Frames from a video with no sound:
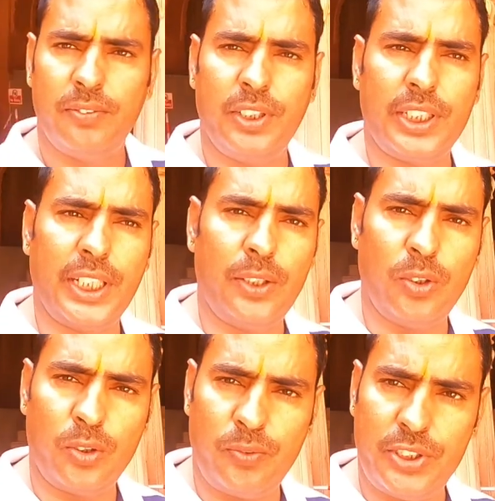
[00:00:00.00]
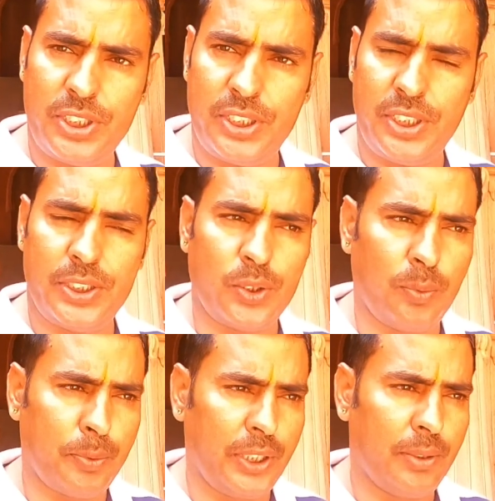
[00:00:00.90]
We cannot visit. It's
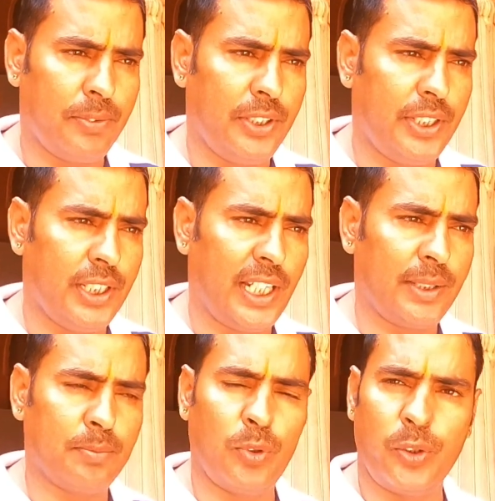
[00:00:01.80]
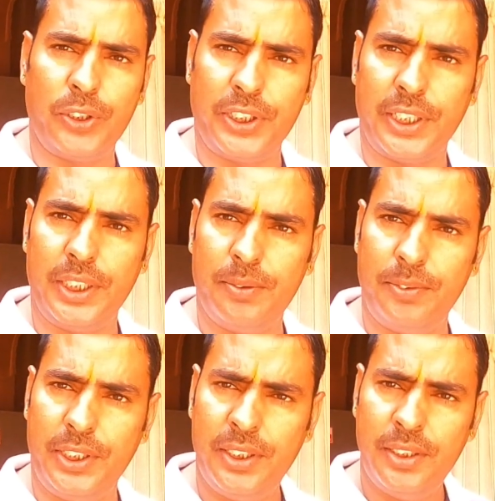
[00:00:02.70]
open every day like morning and
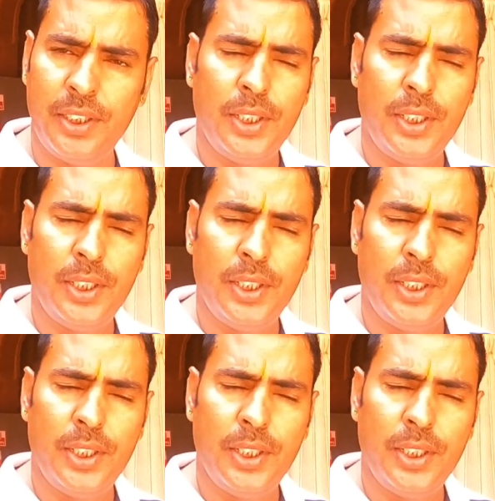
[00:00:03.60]
evening.